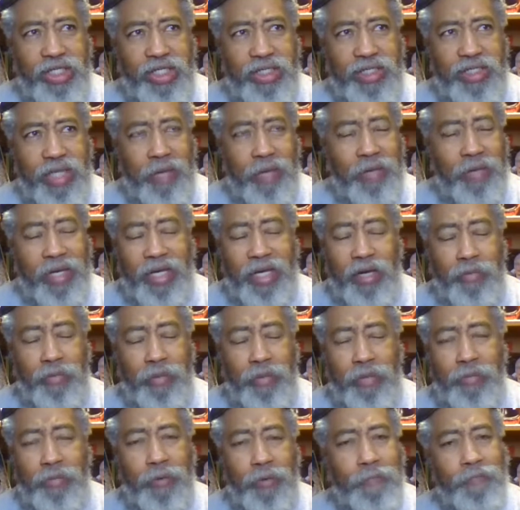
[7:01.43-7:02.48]
this time? I can't
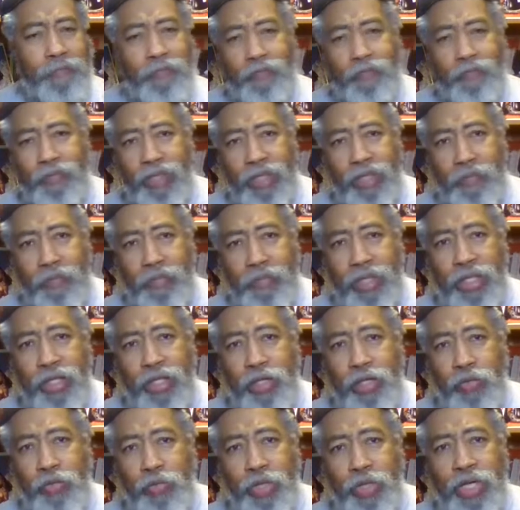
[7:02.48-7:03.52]
remember. But
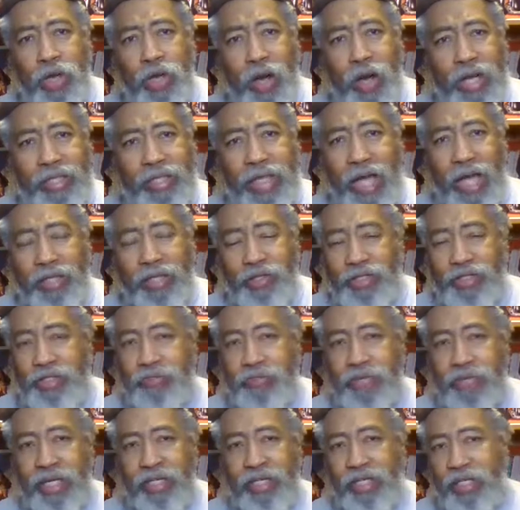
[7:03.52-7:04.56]
we know how Dr.
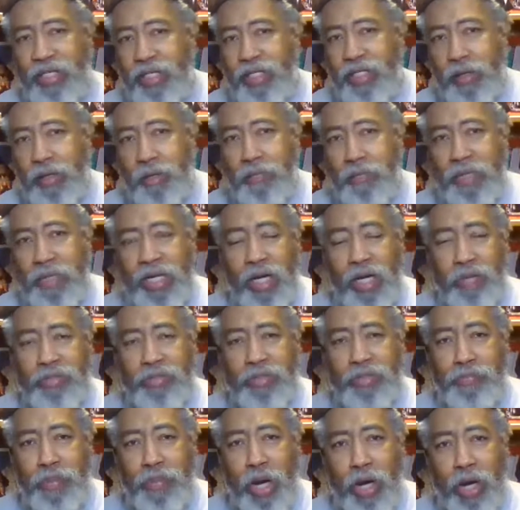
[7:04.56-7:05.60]
Smith becomes a
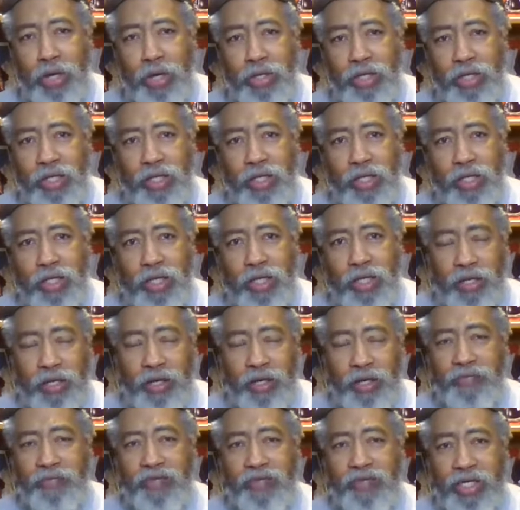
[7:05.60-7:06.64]
part
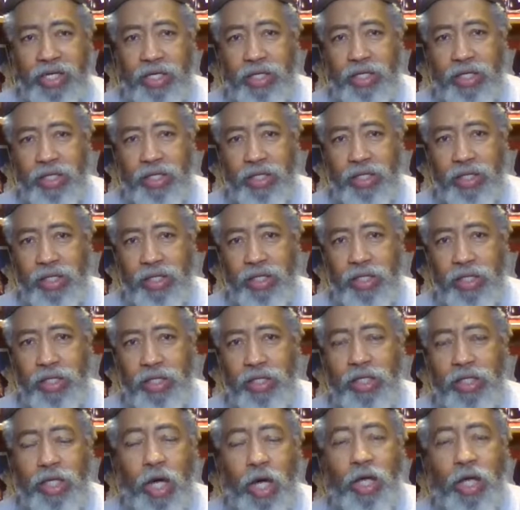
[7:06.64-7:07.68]
of the
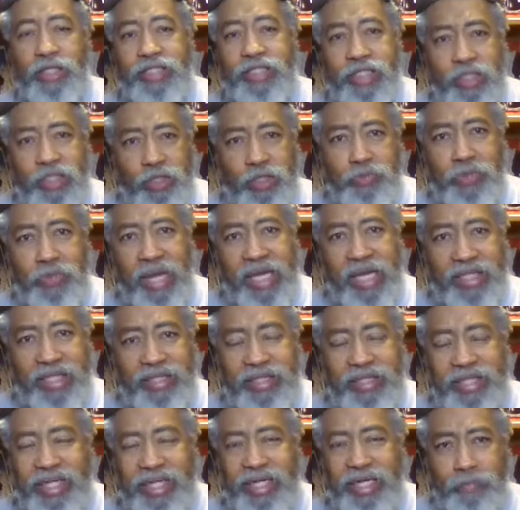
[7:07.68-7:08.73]
Lost in Space
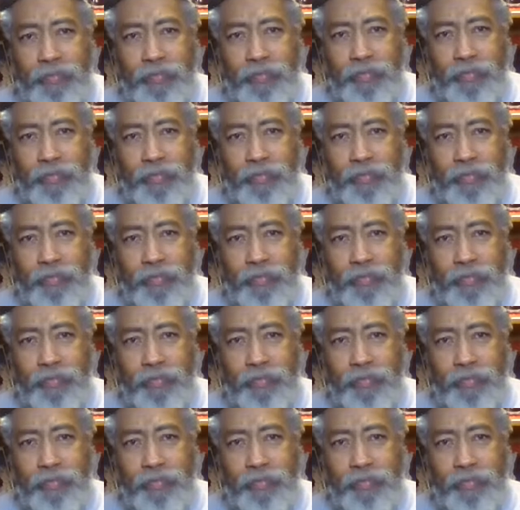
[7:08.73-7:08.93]
team.